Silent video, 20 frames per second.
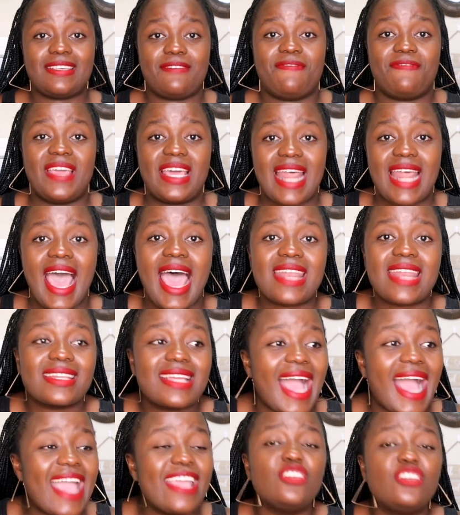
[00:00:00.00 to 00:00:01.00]
is a
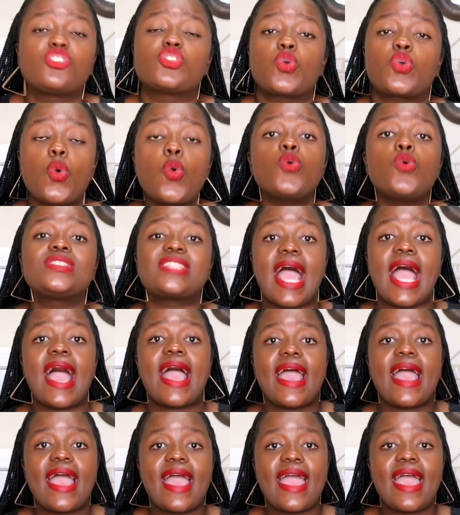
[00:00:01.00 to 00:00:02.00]
Ferrari, guy is scooter
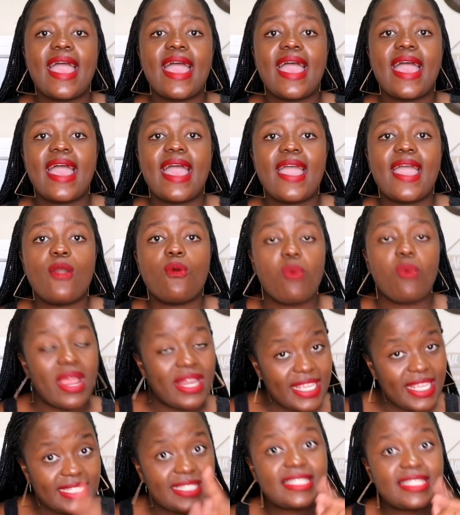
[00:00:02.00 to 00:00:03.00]

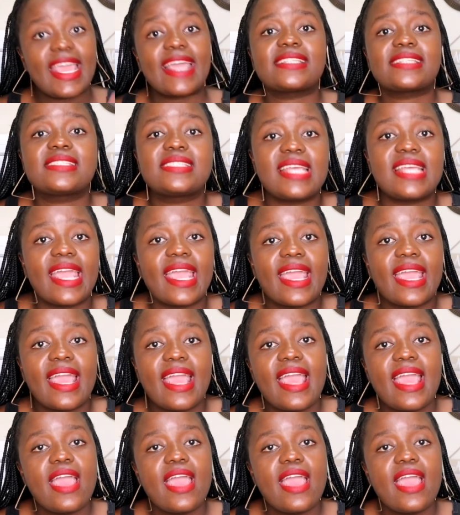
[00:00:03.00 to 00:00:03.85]
when he's texting.